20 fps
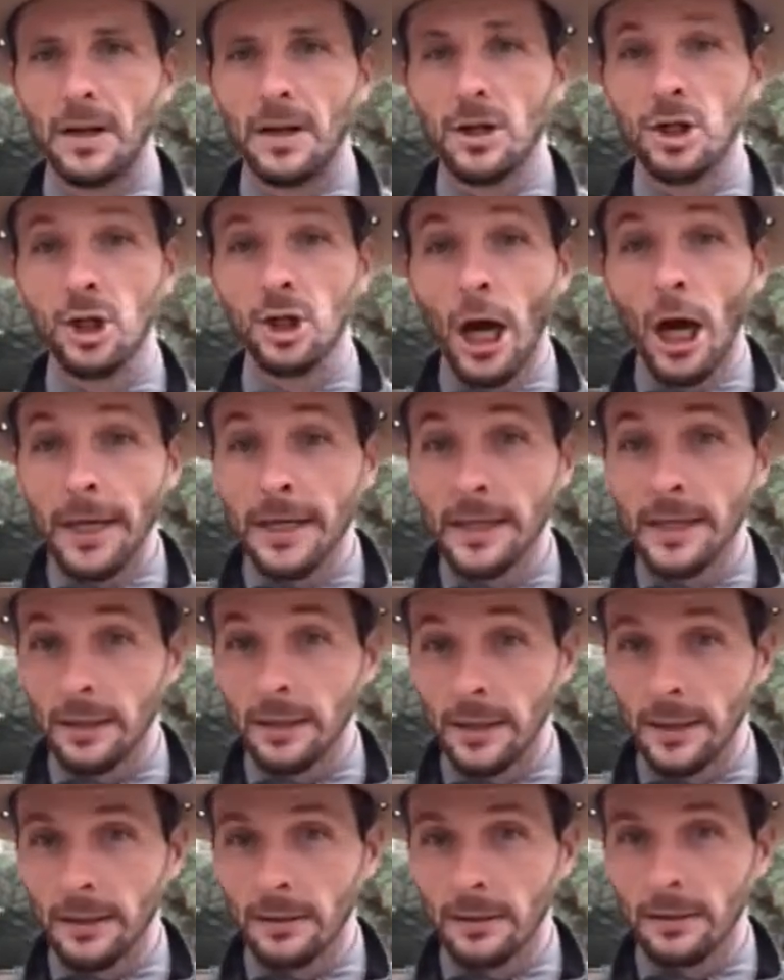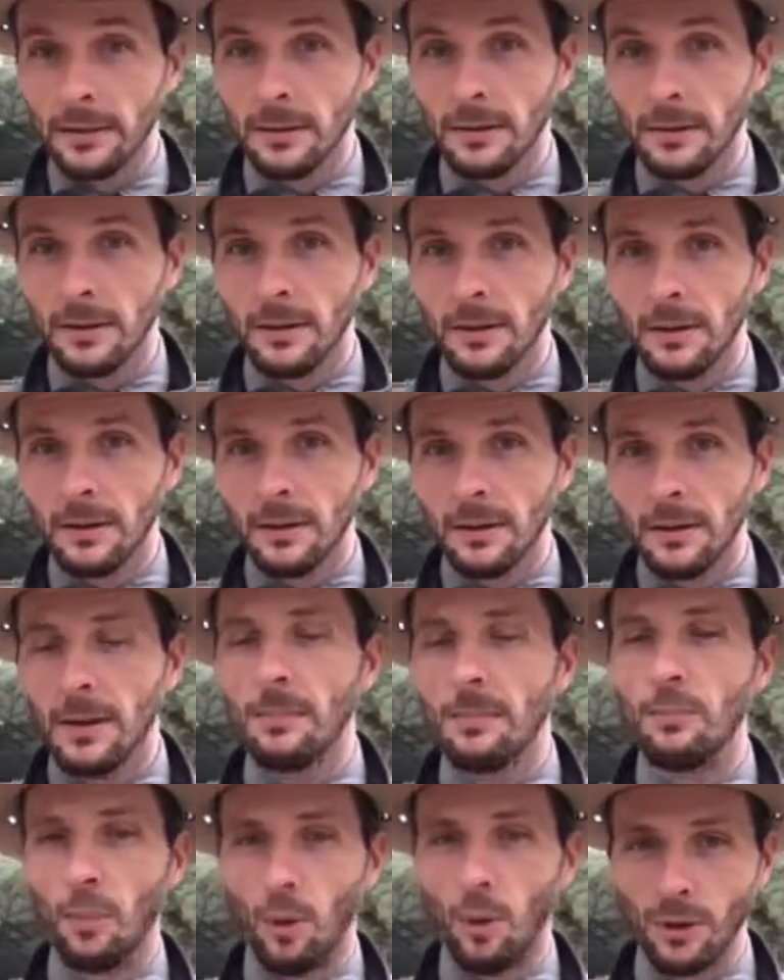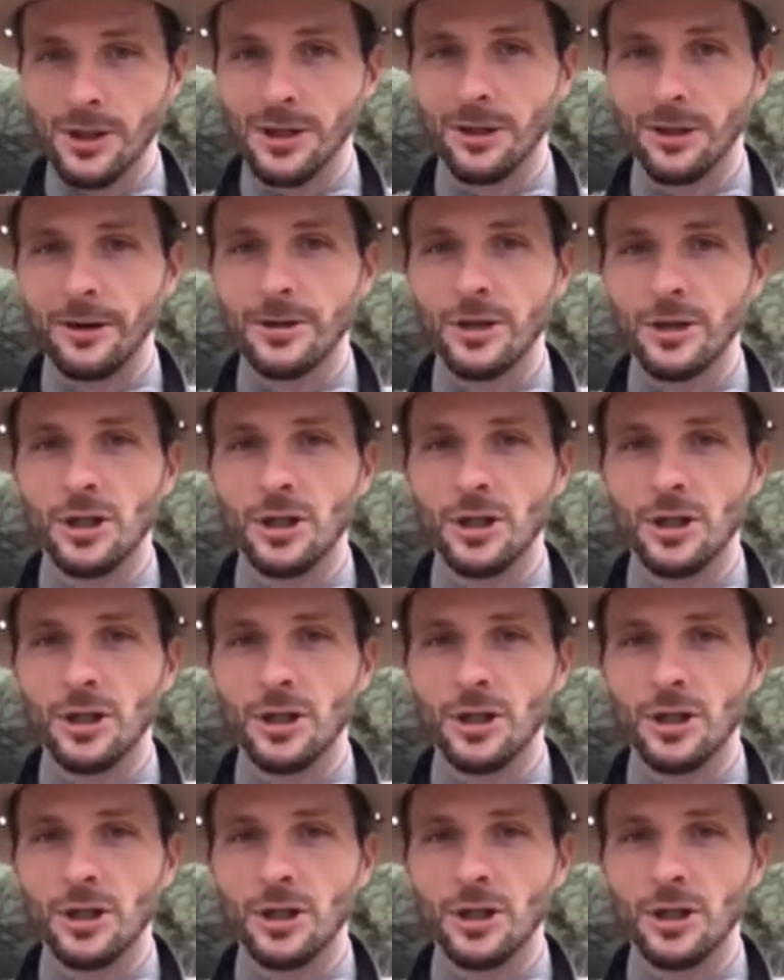Shockingly, more start